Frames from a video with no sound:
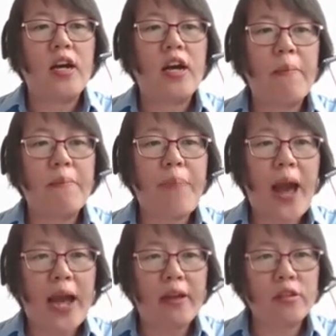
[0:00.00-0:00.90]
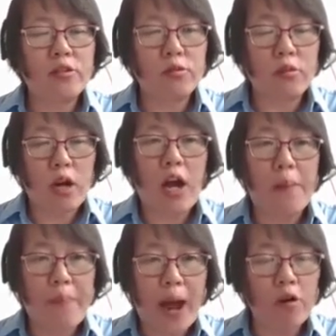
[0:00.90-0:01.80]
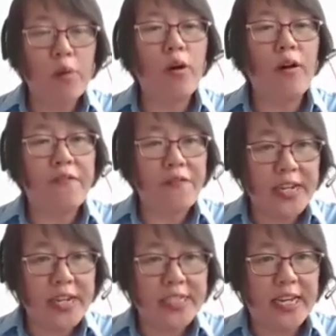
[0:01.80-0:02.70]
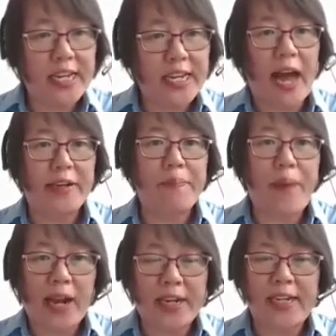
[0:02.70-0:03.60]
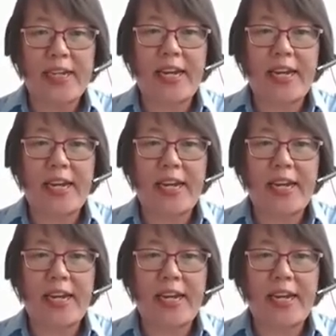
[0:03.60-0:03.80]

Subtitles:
comparable affinity and binding